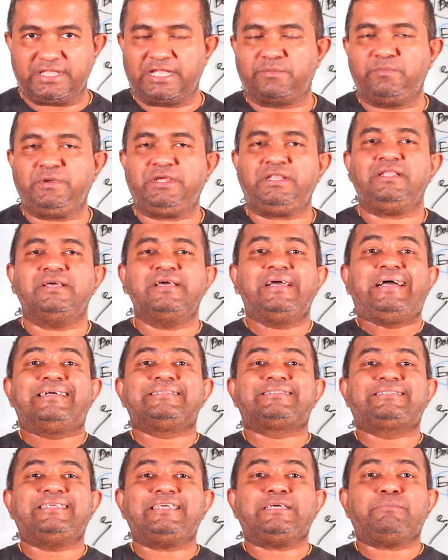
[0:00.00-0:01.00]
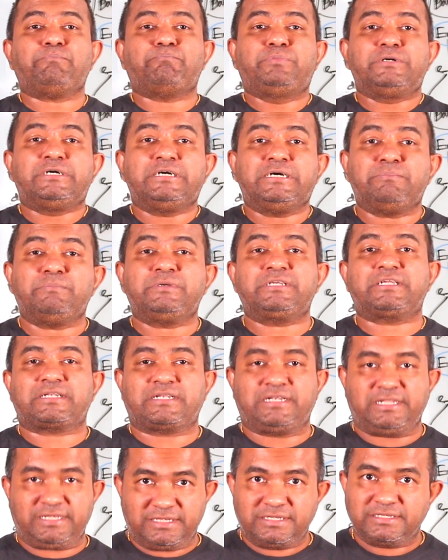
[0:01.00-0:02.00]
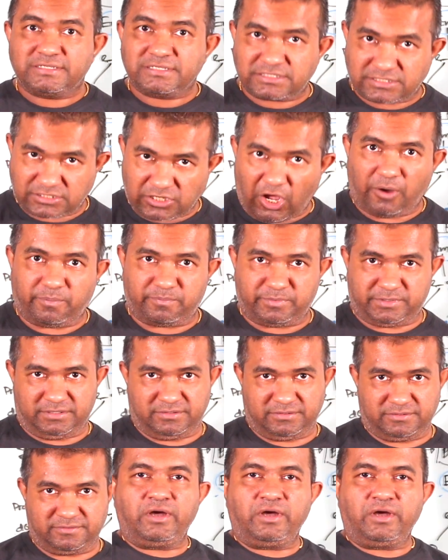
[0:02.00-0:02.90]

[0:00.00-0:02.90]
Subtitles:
That means sync permanently stopped.